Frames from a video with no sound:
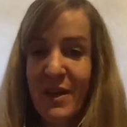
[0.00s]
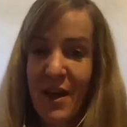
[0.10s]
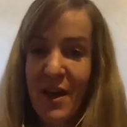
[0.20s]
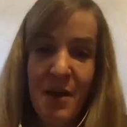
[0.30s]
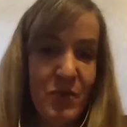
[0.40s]

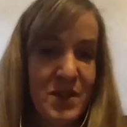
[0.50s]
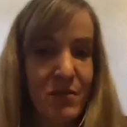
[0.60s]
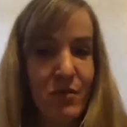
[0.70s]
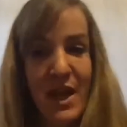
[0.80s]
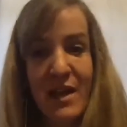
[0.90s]
got up, we
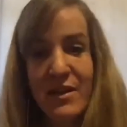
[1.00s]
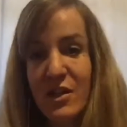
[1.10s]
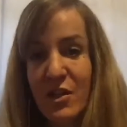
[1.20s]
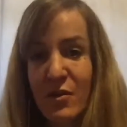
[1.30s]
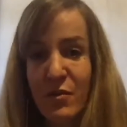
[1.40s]
did what we had to
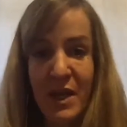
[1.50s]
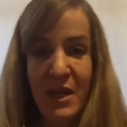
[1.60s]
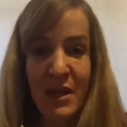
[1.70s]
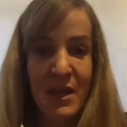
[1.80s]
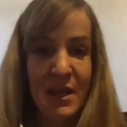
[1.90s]
do.
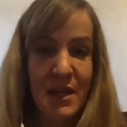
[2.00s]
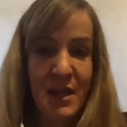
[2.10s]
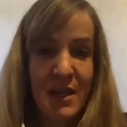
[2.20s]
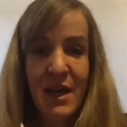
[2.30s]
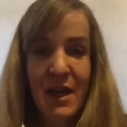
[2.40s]

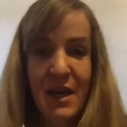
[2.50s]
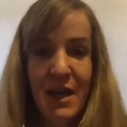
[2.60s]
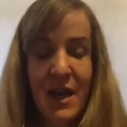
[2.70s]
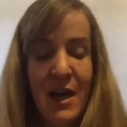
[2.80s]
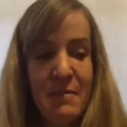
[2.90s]

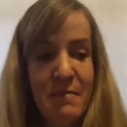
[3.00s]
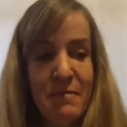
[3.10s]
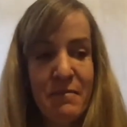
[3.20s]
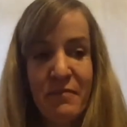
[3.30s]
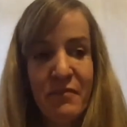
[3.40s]

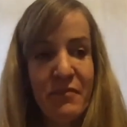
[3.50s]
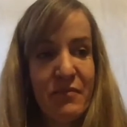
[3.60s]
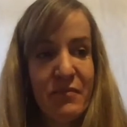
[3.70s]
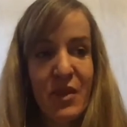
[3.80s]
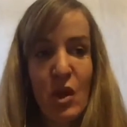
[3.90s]

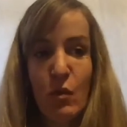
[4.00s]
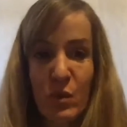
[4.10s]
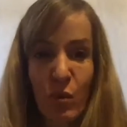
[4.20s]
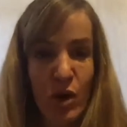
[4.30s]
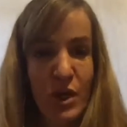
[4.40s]
There
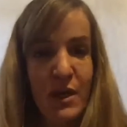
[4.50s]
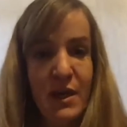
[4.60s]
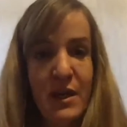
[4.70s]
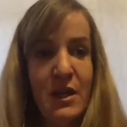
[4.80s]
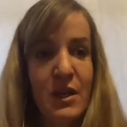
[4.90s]
was work,
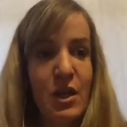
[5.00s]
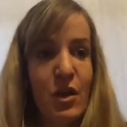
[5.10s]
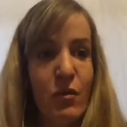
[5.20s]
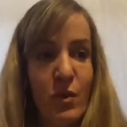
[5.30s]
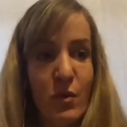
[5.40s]

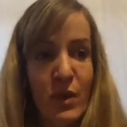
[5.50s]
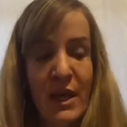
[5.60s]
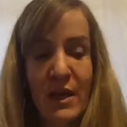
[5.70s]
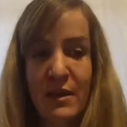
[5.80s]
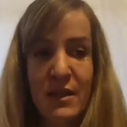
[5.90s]

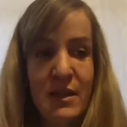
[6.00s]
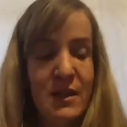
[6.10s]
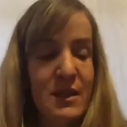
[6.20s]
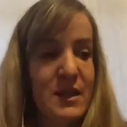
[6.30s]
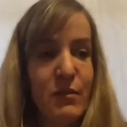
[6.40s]

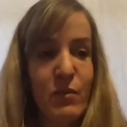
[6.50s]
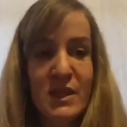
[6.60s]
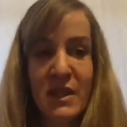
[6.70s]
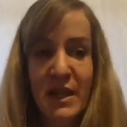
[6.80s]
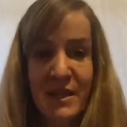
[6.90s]
it
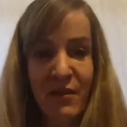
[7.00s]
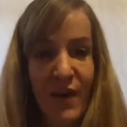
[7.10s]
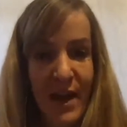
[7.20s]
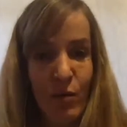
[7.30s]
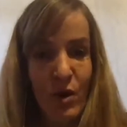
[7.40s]
wasn't easy to
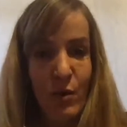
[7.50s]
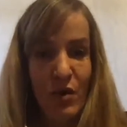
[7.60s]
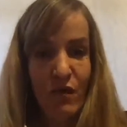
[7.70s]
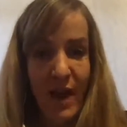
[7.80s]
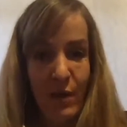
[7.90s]
find work.
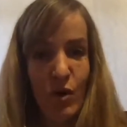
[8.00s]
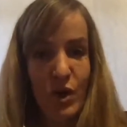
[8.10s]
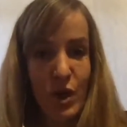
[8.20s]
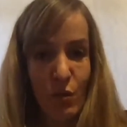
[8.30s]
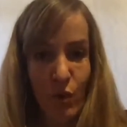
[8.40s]
When you found
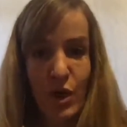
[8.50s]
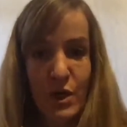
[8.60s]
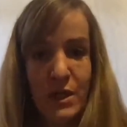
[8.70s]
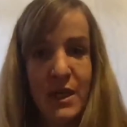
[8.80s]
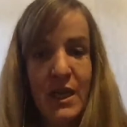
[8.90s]
work, you
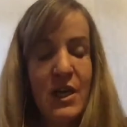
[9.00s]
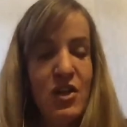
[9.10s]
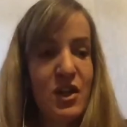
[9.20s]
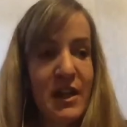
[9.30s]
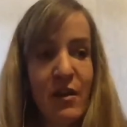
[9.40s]
worked.
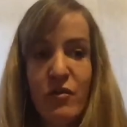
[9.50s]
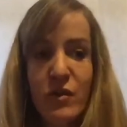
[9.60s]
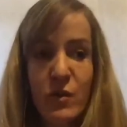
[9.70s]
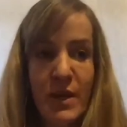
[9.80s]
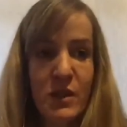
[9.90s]
Should here,
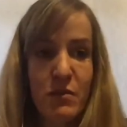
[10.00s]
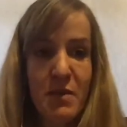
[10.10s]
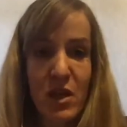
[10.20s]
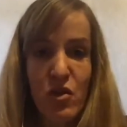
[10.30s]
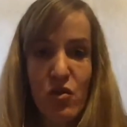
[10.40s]
there's way too
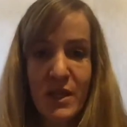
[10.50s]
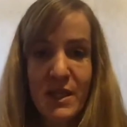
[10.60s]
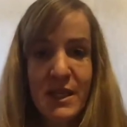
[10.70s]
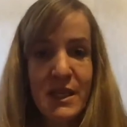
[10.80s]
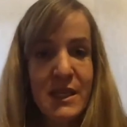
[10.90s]
many
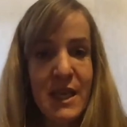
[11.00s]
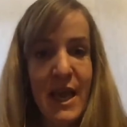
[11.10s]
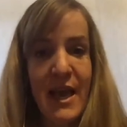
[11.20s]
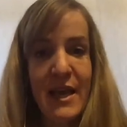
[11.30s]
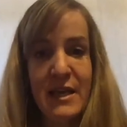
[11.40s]
choices,
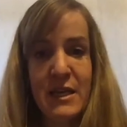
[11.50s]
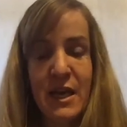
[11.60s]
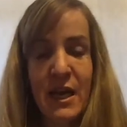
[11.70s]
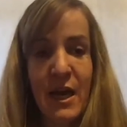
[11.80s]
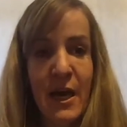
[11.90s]
and